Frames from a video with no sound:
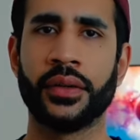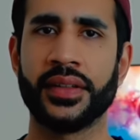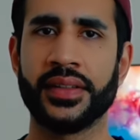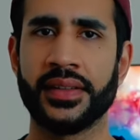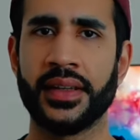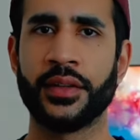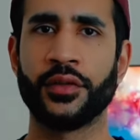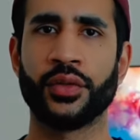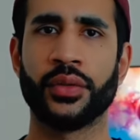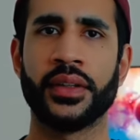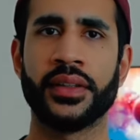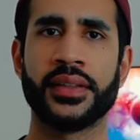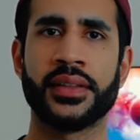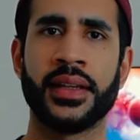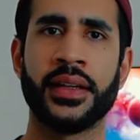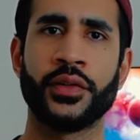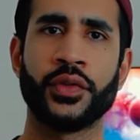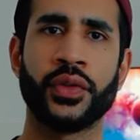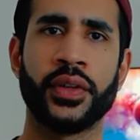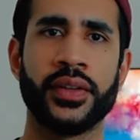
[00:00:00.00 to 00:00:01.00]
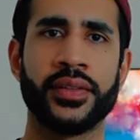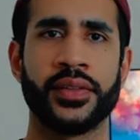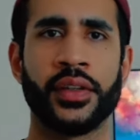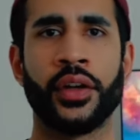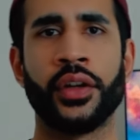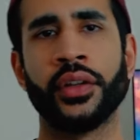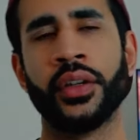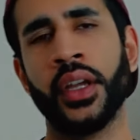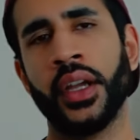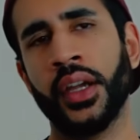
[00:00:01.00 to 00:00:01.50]
etc., etc.
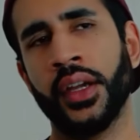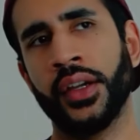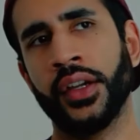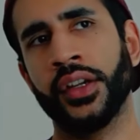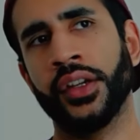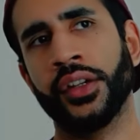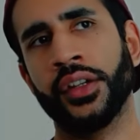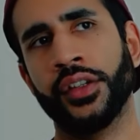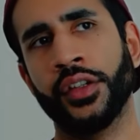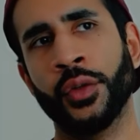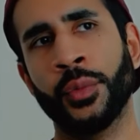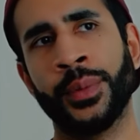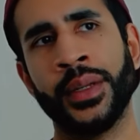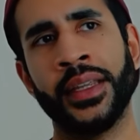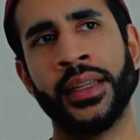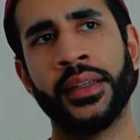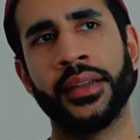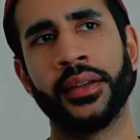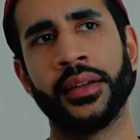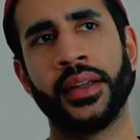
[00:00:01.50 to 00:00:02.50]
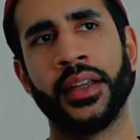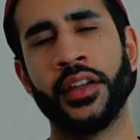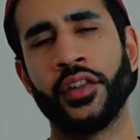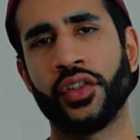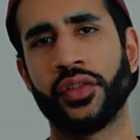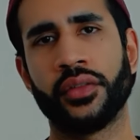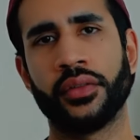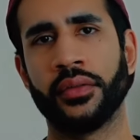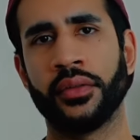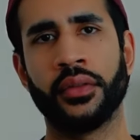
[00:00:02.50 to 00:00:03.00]
So you'll be
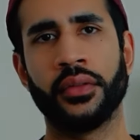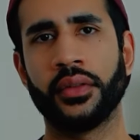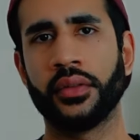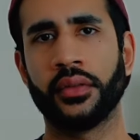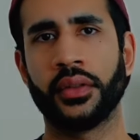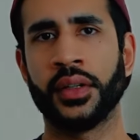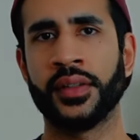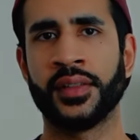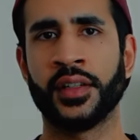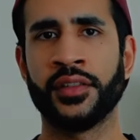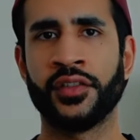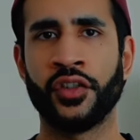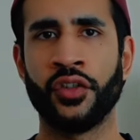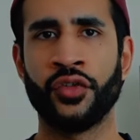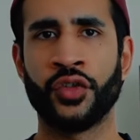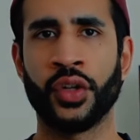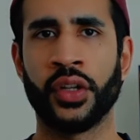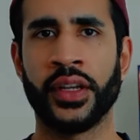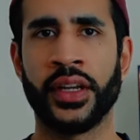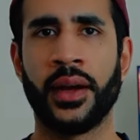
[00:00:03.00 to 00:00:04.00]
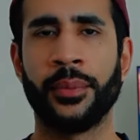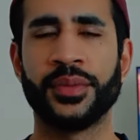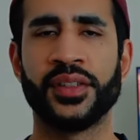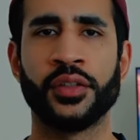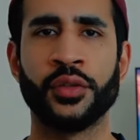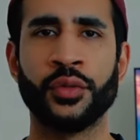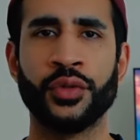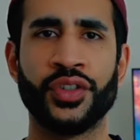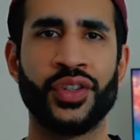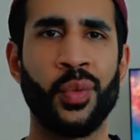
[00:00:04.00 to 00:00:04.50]
because there's usually up
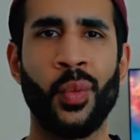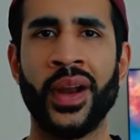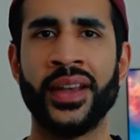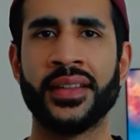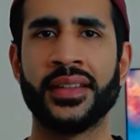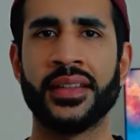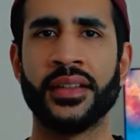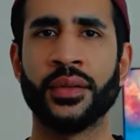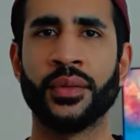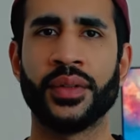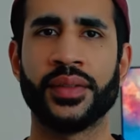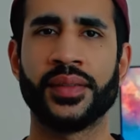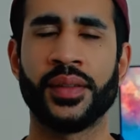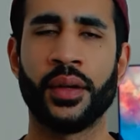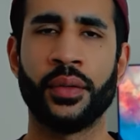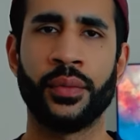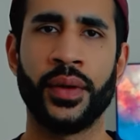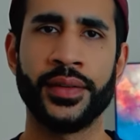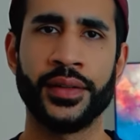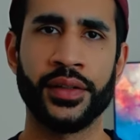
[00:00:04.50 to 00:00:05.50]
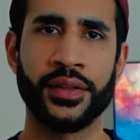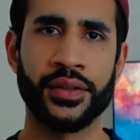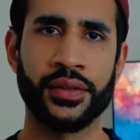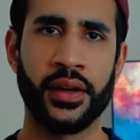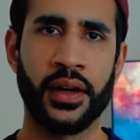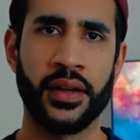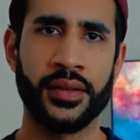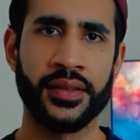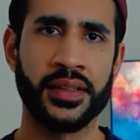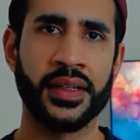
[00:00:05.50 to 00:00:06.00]
to 20 or so
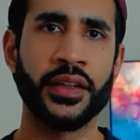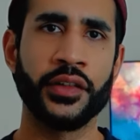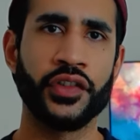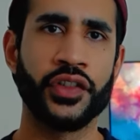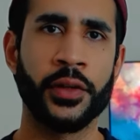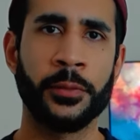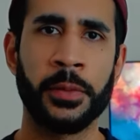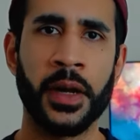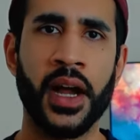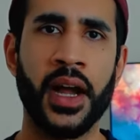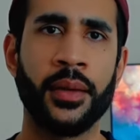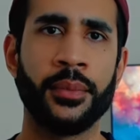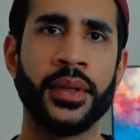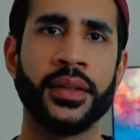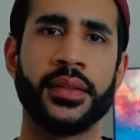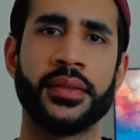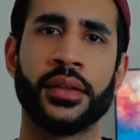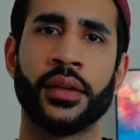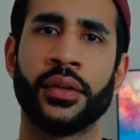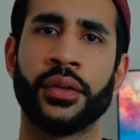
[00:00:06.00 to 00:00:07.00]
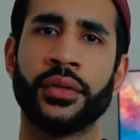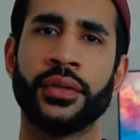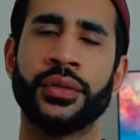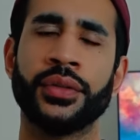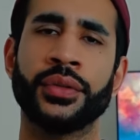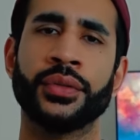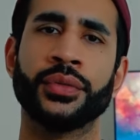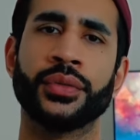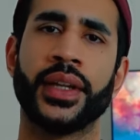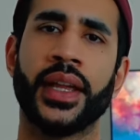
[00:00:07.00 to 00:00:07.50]
registrars in each department, so
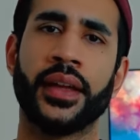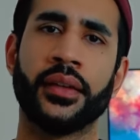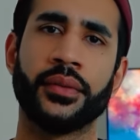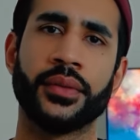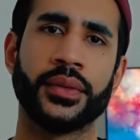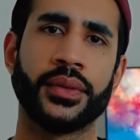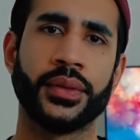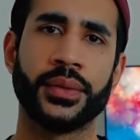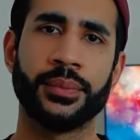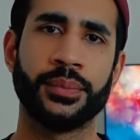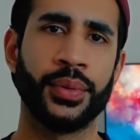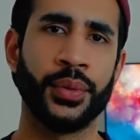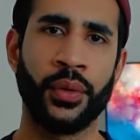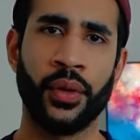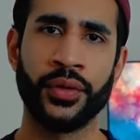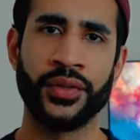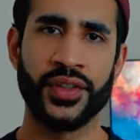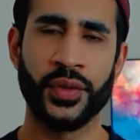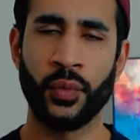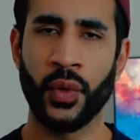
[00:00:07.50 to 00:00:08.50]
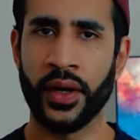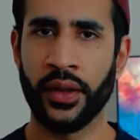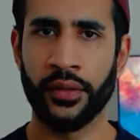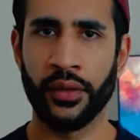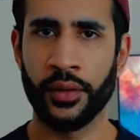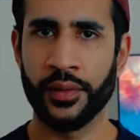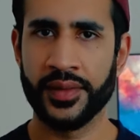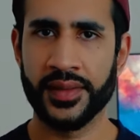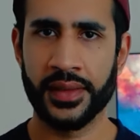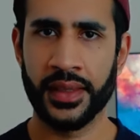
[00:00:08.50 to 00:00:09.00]
you'll get put onto one of
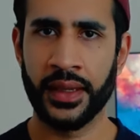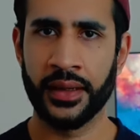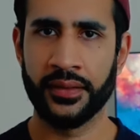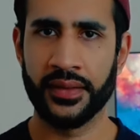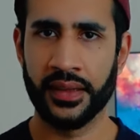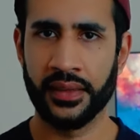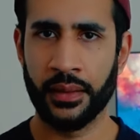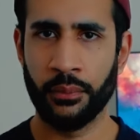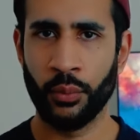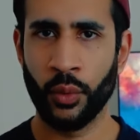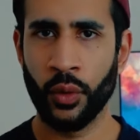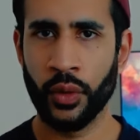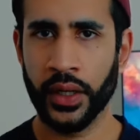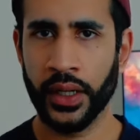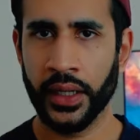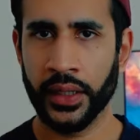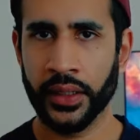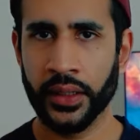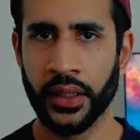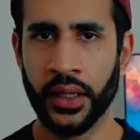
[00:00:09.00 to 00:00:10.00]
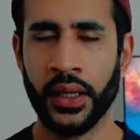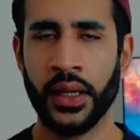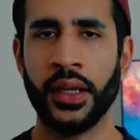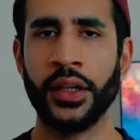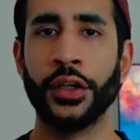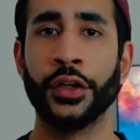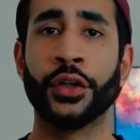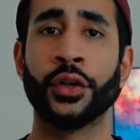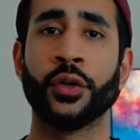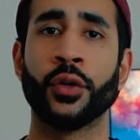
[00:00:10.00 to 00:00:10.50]
those things in the morning.
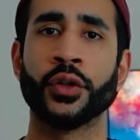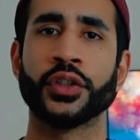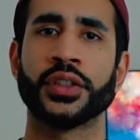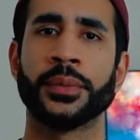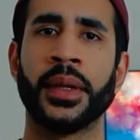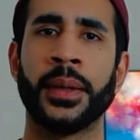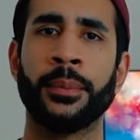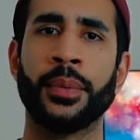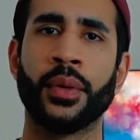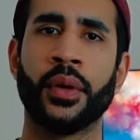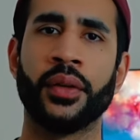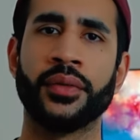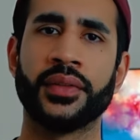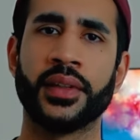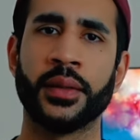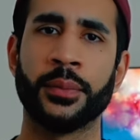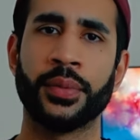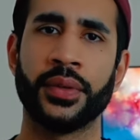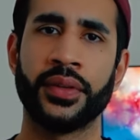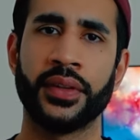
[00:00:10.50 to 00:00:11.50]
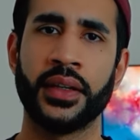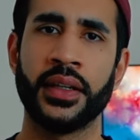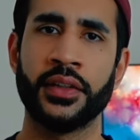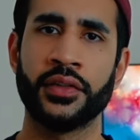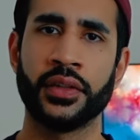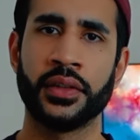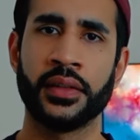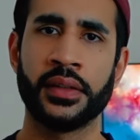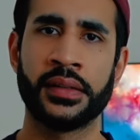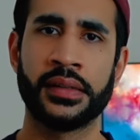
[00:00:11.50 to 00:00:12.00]
You could also be put onto the
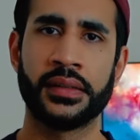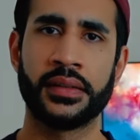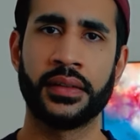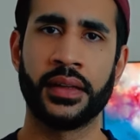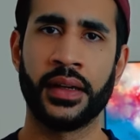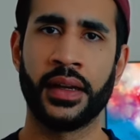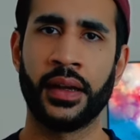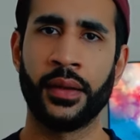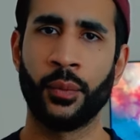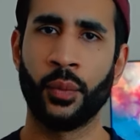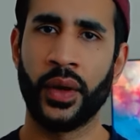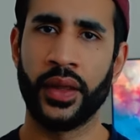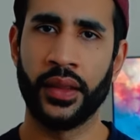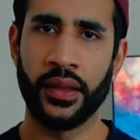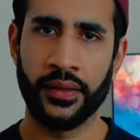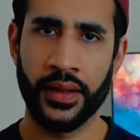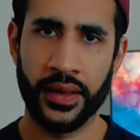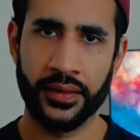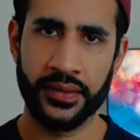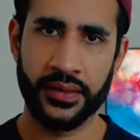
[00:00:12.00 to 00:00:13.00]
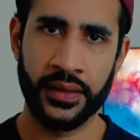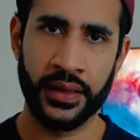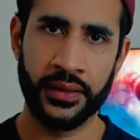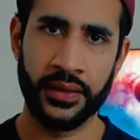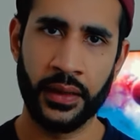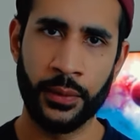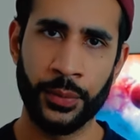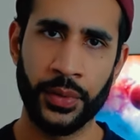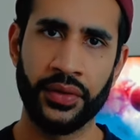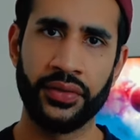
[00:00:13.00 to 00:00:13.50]
procedures, whether that's
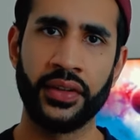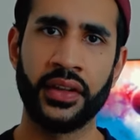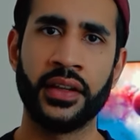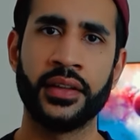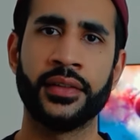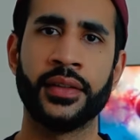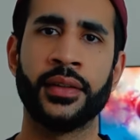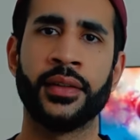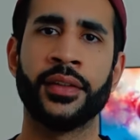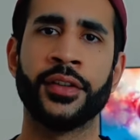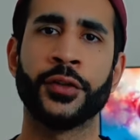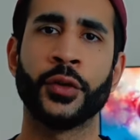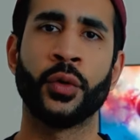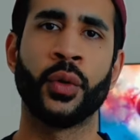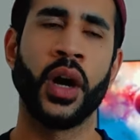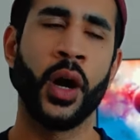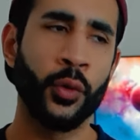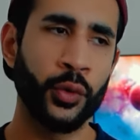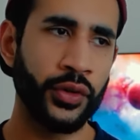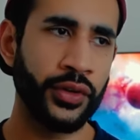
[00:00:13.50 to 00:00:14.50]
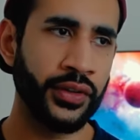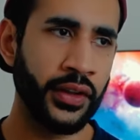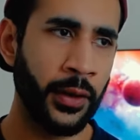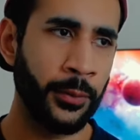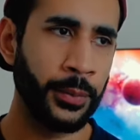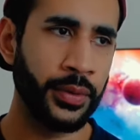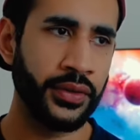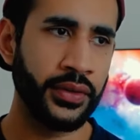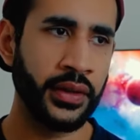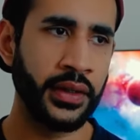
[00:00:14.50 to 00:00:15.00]
CT procedures or
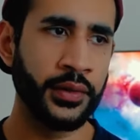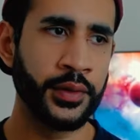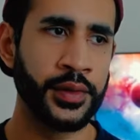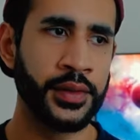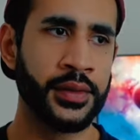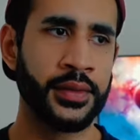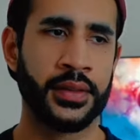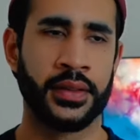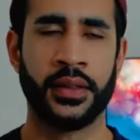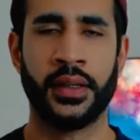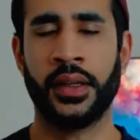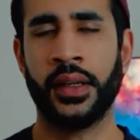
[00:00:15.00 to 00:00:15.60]
ultrasound procedures.